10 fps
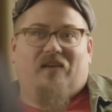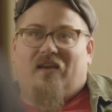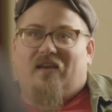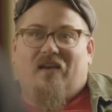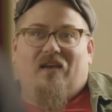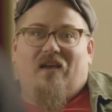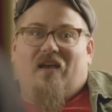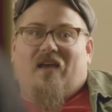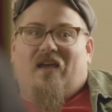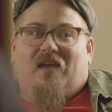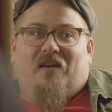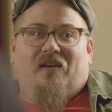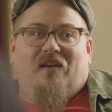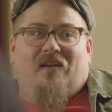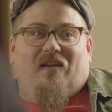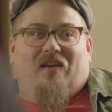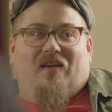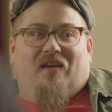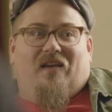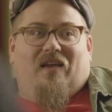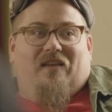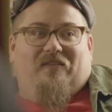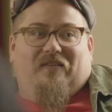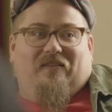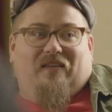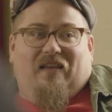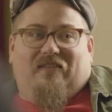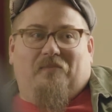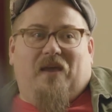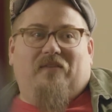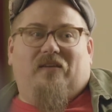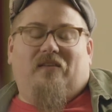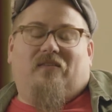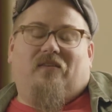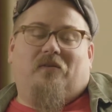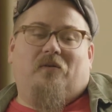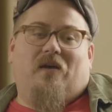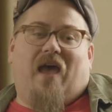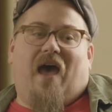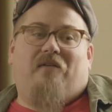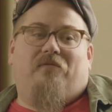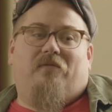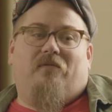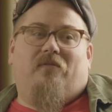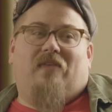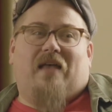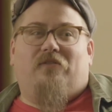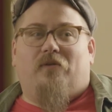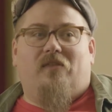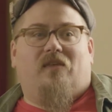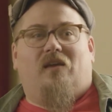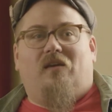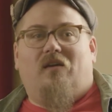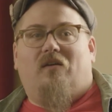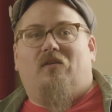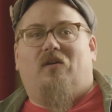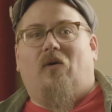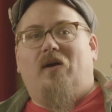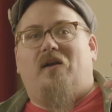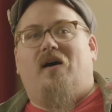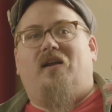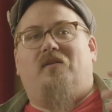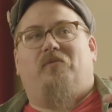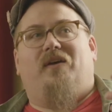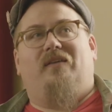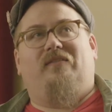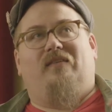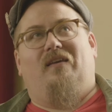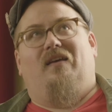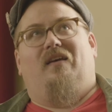Like, and it's amazing to have that sort of thing going on in a place